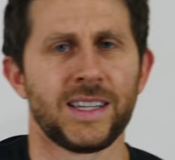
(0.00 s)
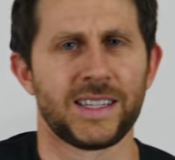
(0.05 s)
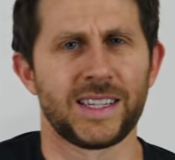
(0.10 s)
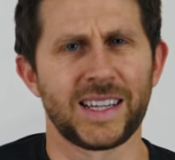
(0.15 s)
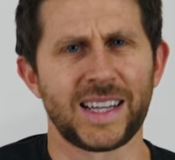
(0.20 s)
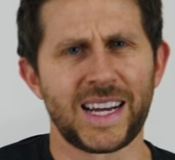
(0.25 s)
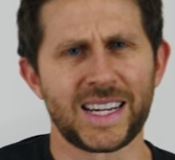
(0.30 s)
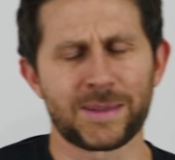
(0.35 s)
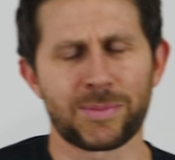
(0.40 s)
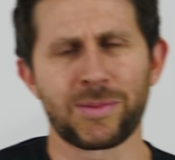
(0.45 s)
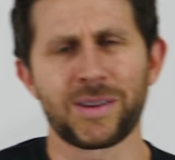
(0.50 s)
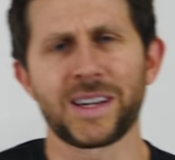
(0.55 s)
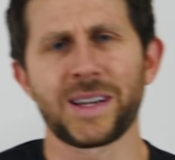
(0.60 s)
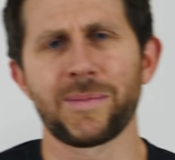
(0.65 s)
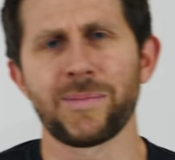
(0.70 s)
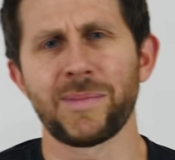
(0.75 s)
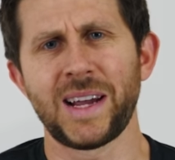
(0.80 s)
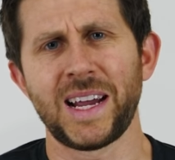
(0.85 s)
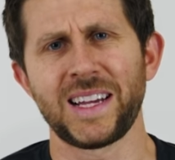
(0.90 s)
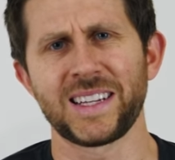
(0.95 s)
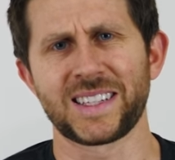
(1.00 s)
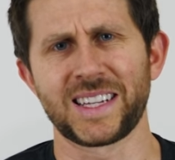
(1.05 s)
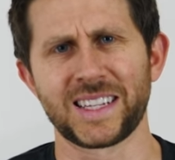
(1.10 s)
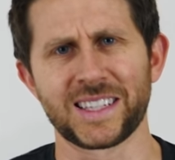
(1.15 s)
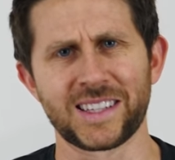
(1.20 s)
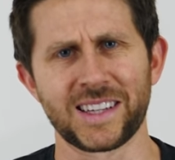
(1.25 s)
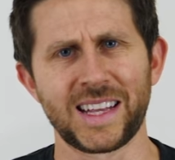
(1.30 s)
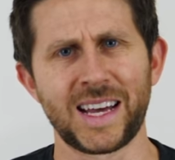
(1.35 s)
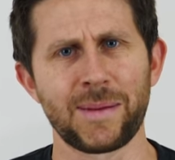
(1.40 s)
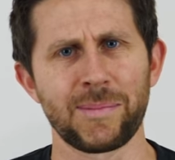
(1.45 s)
Now that's pretty amazing.
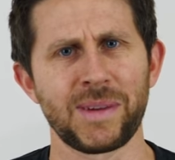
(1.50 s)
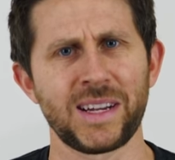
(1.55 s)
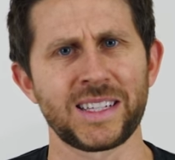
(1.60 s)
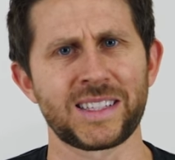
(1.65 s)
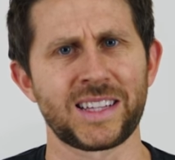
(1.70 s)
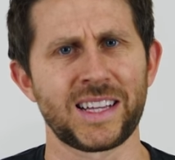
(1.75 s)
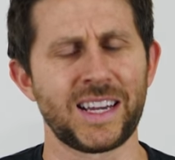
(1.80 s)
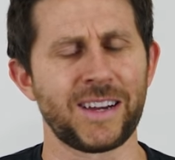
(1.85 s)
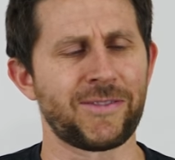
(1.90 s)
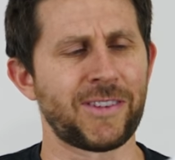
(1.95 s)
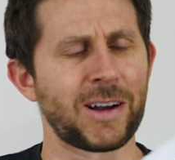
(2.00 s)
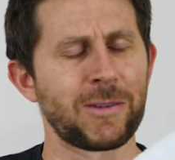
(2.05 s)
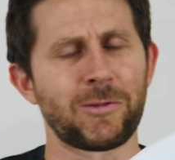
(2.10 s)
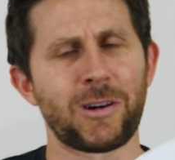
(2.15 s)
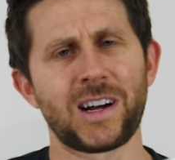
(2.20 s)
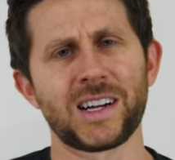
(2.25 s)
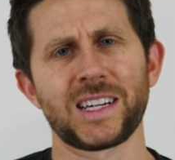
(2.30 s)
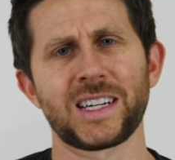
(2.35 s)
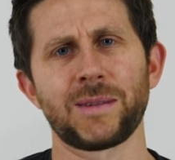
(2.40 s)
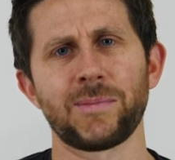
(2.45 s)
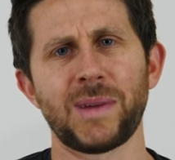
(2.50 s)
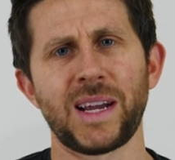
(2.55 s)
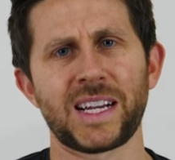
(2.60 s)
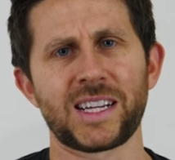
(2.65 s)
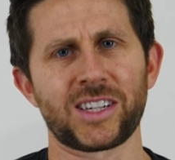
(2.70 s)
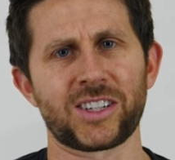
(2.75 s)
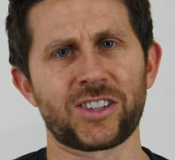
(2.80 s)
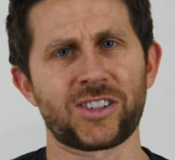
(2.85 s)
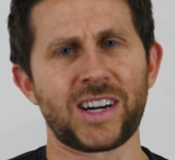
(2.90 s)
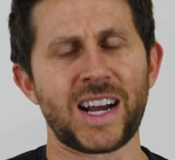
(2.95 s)
So that means that if I wanted to make
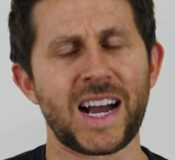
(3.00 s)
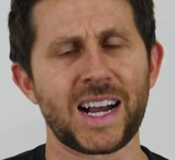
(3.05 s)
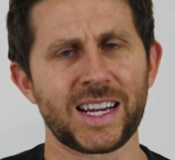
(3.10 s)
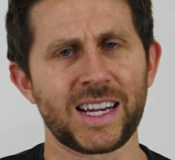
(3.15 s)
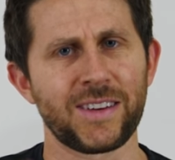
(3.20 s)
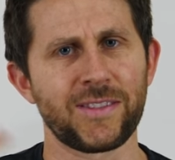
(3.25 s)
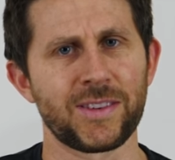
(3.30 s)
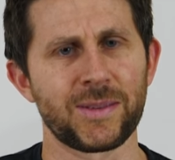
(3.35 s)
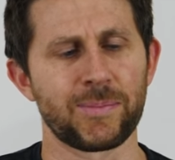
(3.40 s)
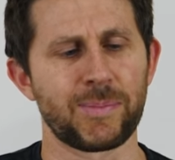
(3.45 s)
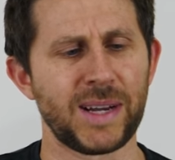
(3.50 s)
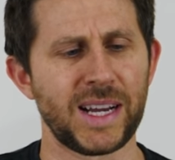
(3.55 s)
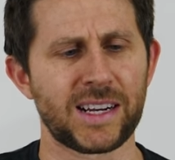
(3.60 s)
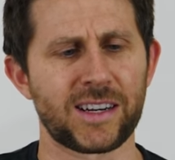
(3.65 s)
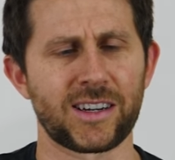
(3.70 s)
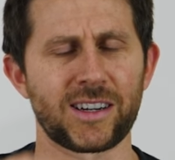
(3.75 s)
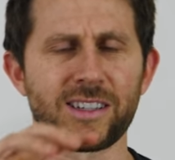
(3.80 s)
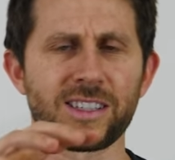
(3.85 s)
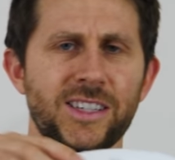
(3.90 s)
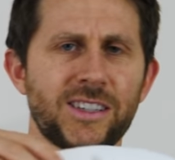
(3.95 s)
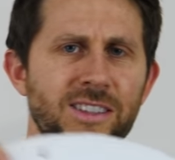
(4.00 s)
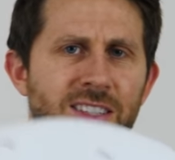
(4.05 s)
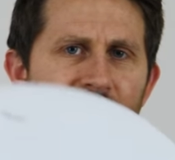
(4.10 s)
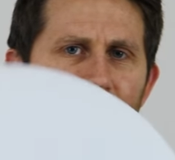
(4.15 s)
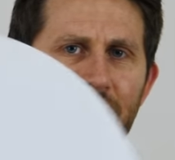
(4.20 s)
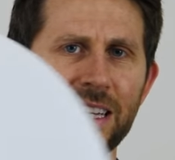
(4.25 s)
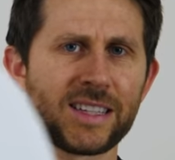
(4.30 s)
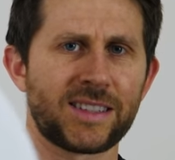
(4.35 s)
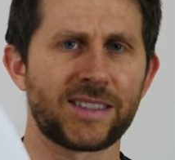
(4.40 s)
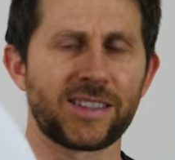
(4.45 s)
a track even bigger
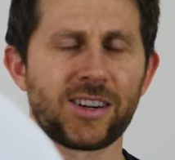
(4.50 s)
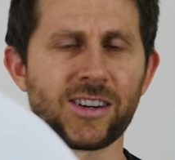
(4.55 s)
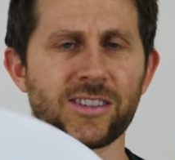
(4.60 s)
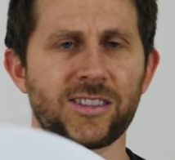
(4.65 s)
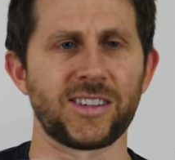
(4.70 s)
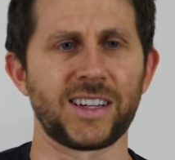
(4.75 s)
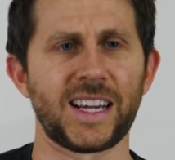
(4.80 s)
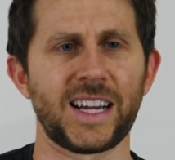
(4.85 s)
using this circle